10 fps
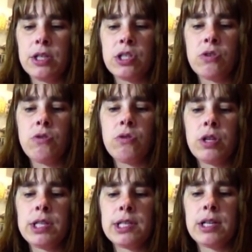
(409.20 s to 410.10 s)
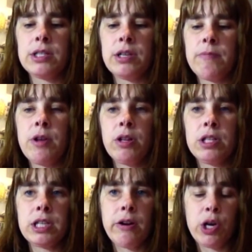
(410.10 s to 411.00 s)
The school is under
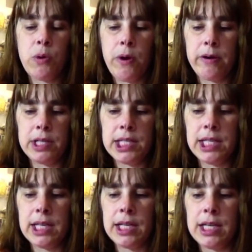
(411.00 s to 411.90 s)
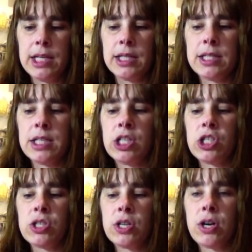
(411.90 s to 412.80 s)
military quarantine. The
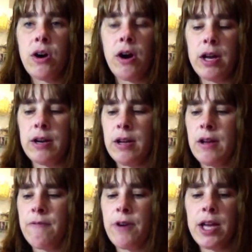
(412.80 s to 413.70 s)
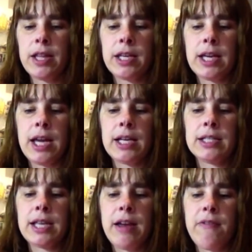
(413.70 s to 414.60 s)
teachers are gone. Violent
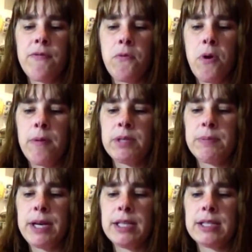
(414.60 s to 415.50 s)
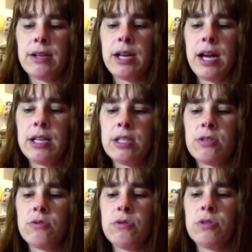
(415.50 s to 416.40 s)
gangs have formed based on high
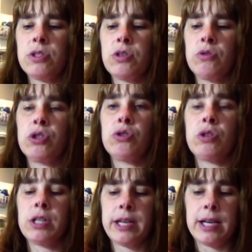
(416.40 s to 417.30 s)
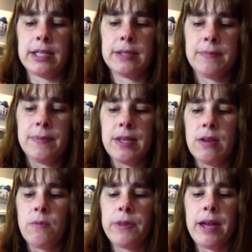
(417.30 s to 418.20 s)
school social cliques.
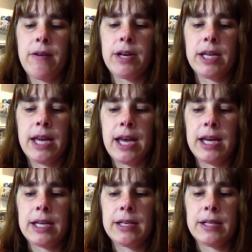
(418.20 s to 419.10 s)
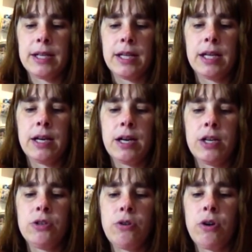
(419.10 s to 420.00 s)
Without a gang,
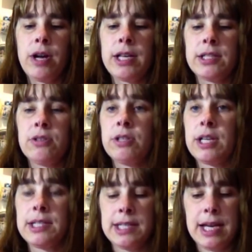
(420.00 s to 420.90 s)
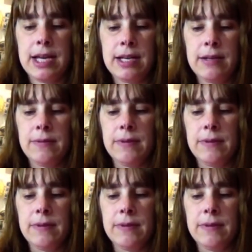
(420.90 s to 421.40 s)
uh, you're as good as dead.